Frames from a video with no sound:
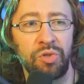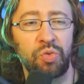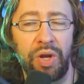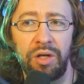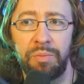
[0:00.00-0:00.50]
It
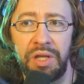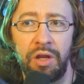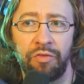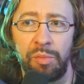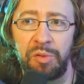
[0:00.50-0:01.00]
was weird to be
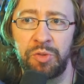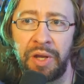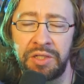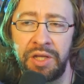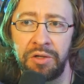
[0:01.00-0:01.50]
here from a
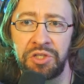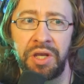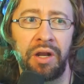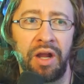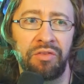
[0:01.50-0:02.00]
spectator
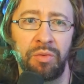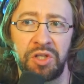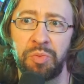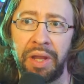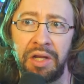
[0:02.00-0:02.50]
side and have to
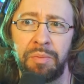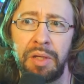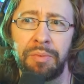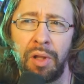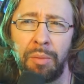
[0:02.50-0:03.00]
explain to
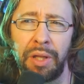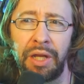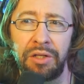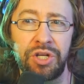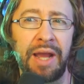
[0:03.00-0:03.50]
people. I'm
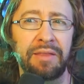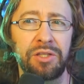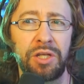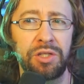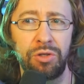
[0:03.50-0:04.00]
like, chat.
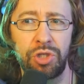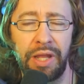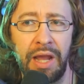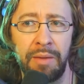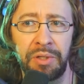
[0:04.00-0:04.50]
This doesn't
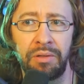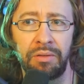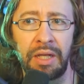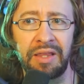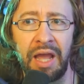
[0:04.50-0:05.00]
usually
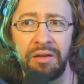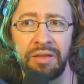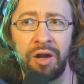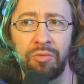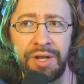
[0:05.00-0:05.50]
happen. Like that
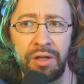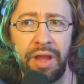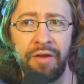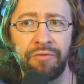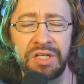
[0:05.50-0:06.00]
that arena.
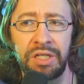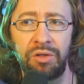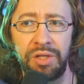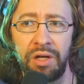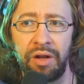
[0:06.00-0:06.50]
Every
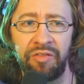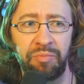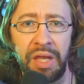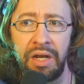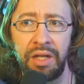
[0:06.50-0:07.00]
single year I've
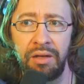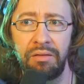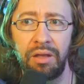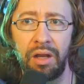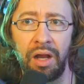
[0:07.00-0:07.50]
been in it,
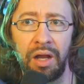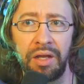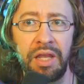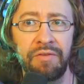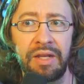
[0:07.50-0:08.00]
uh,
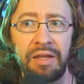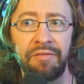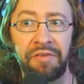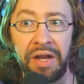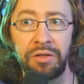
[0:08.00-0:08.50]
even in
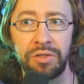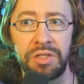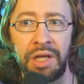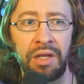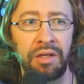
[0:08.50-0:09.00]
finals
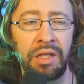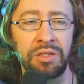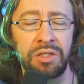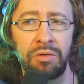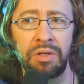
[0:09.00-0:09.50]
day,
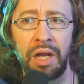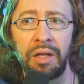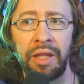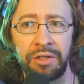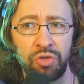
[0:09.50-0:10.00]
is still Empty. got
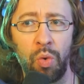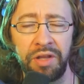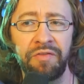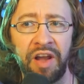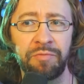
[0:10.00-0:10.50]
like
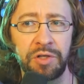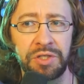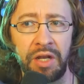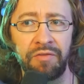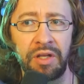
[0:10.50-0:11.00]
25
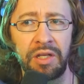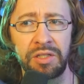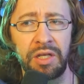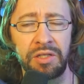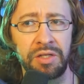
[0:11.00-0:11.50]
percent of it
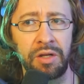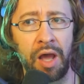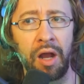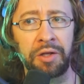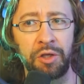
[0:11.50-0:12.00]
is is
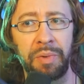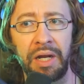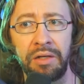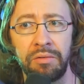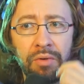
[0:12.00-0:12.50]
not
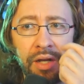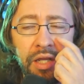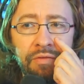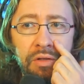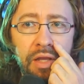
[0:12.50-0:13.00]
occupied. Right.
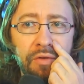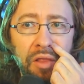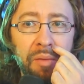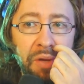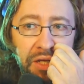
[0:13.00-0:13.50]
Even even
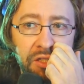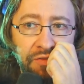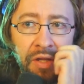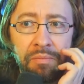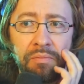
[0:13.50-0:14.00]
on the biggest
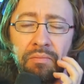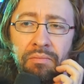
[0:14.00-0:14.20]
event.